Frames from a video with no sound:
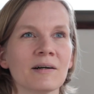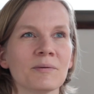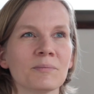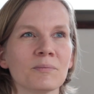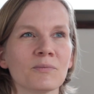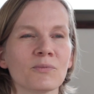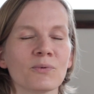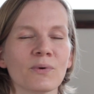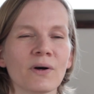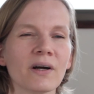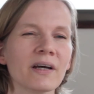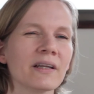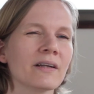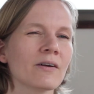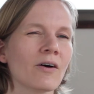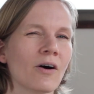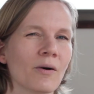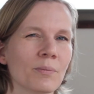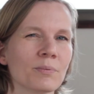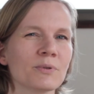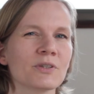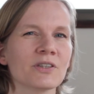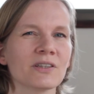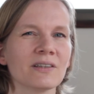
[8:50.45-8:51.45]
were an
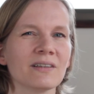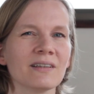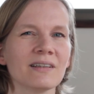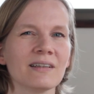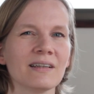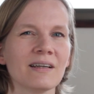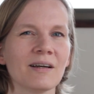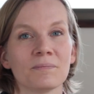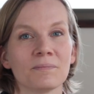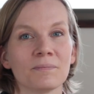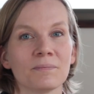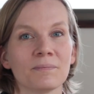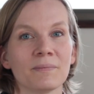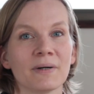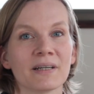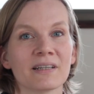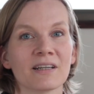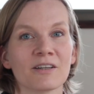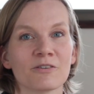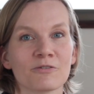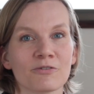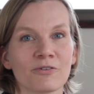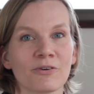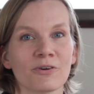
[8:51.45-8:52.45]
option. But
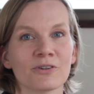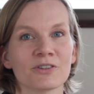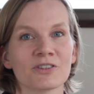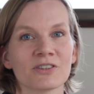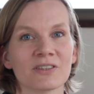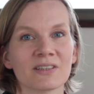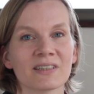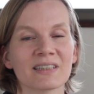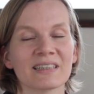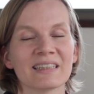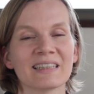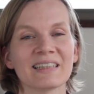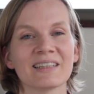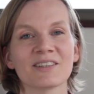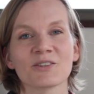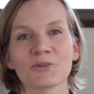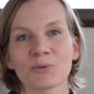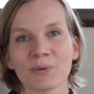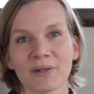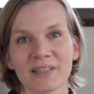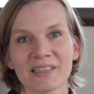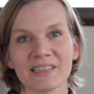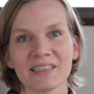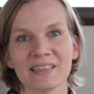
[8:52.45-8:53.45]
unfortunately, in
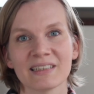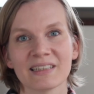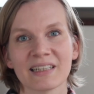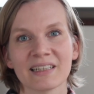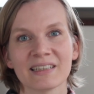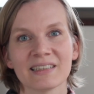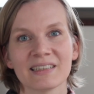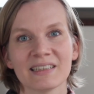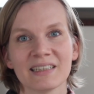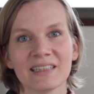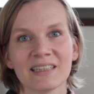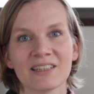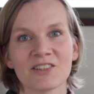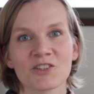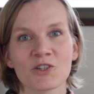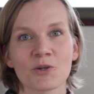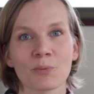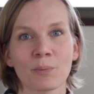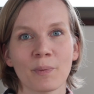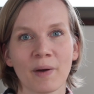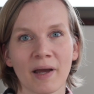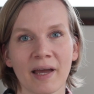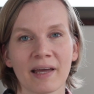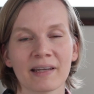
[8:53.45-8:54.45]
2019,
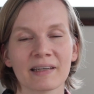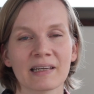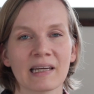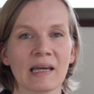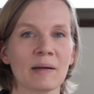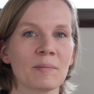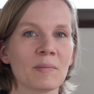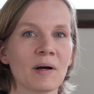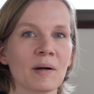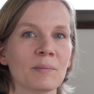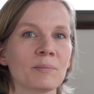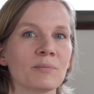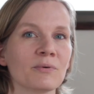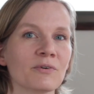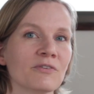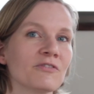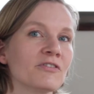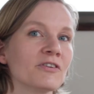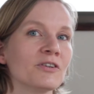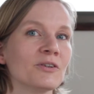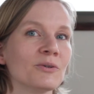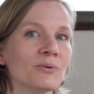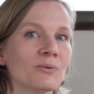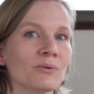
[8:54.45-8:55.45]
Japan came up with a
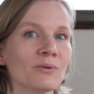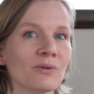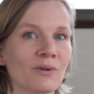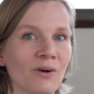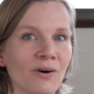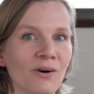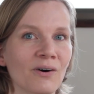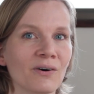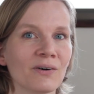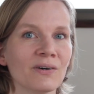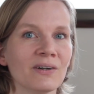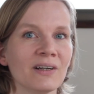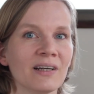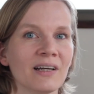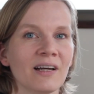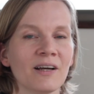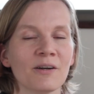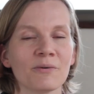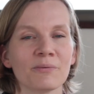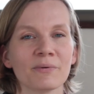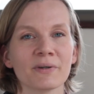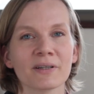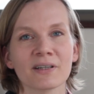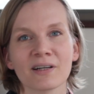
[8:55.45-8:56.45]
new law
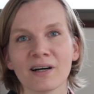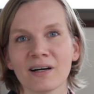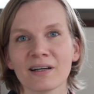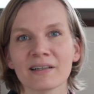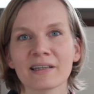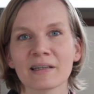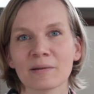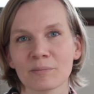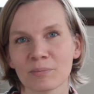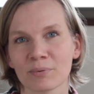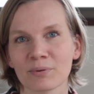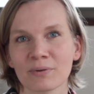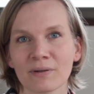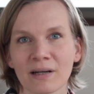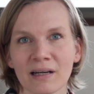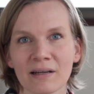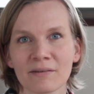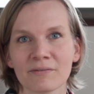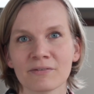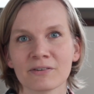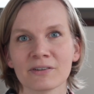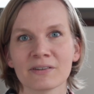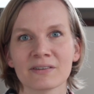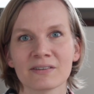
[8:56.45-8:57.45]
regarding
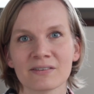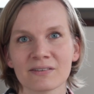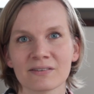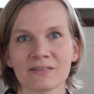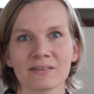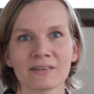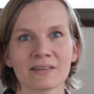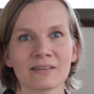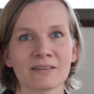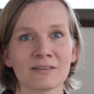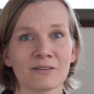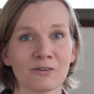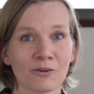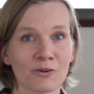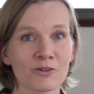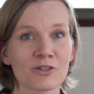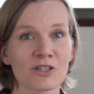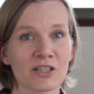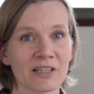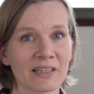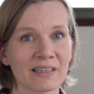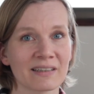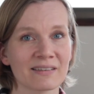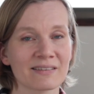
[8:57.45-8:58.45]
private
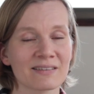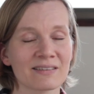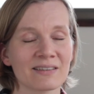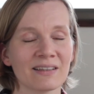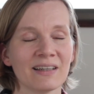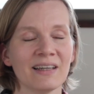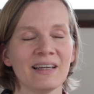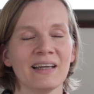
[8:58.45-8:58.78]
lodgings.